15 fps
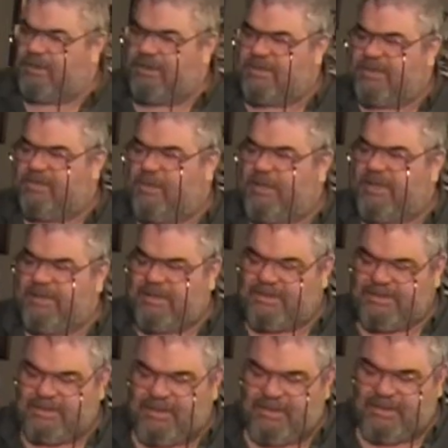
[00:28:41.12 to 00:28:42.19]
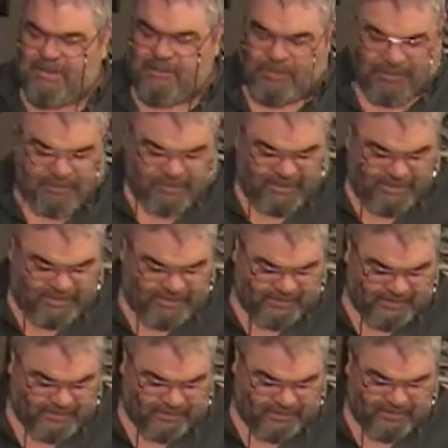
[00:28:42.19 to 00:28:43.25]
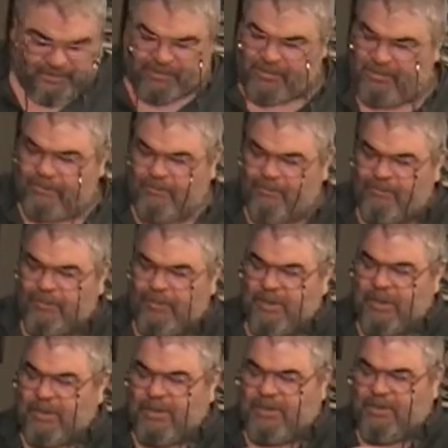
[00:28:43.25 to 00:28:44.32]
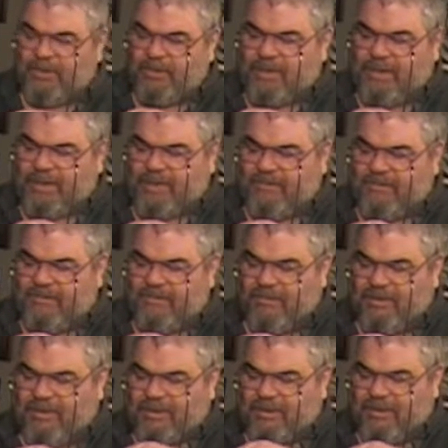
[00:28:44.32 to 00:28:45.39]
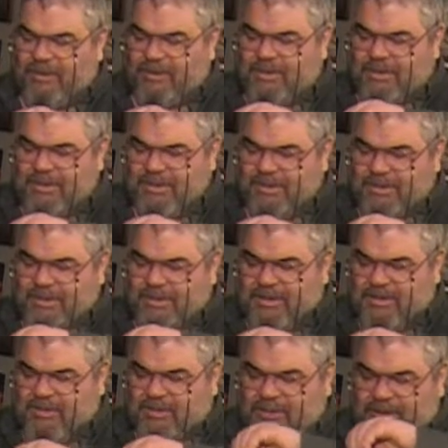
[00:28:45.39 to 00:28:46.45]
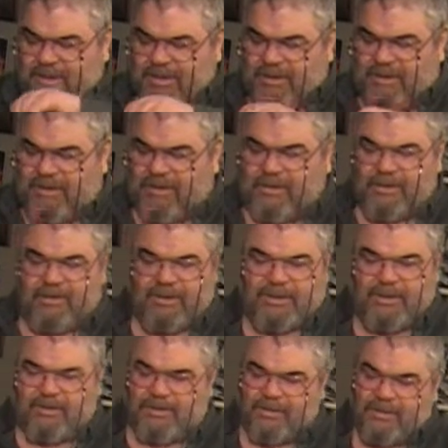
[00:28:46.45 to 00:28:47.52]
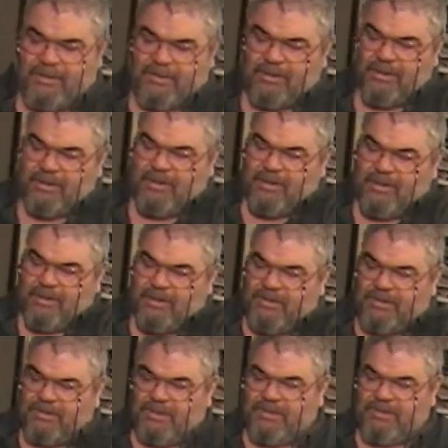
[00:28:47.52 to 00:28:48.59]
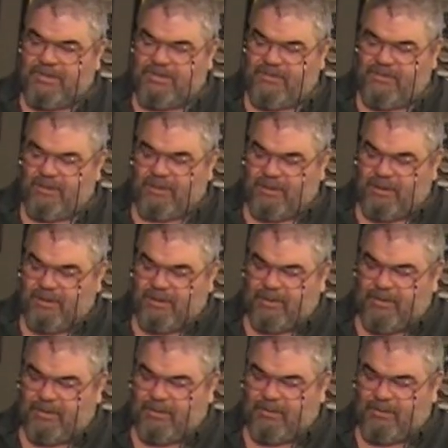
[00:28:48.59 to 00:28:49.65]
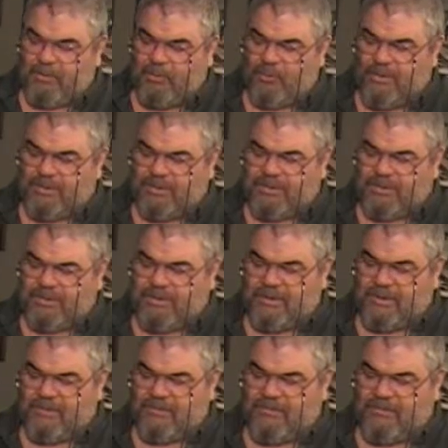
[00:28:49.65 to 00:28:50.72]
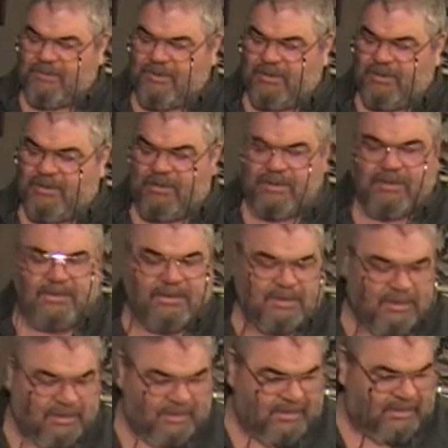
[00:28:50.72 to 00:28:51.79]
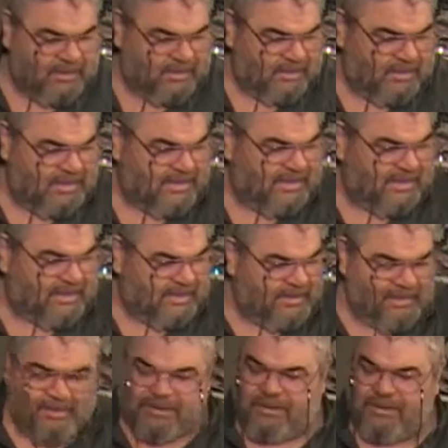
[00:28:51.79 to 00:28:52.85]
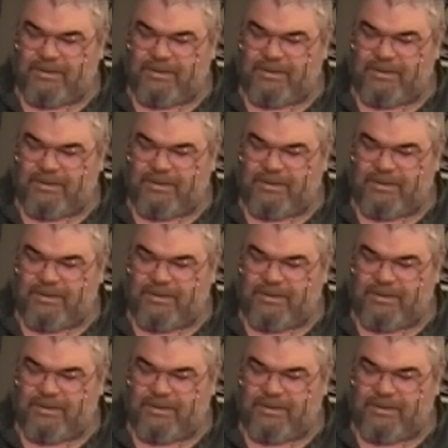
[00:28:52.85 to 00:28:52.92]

this is mighty dusty. Now what I would like to use here, I don't have. Usually, oh, there we go. Usually I use a fork. Oh boy, there's a lot of sludge.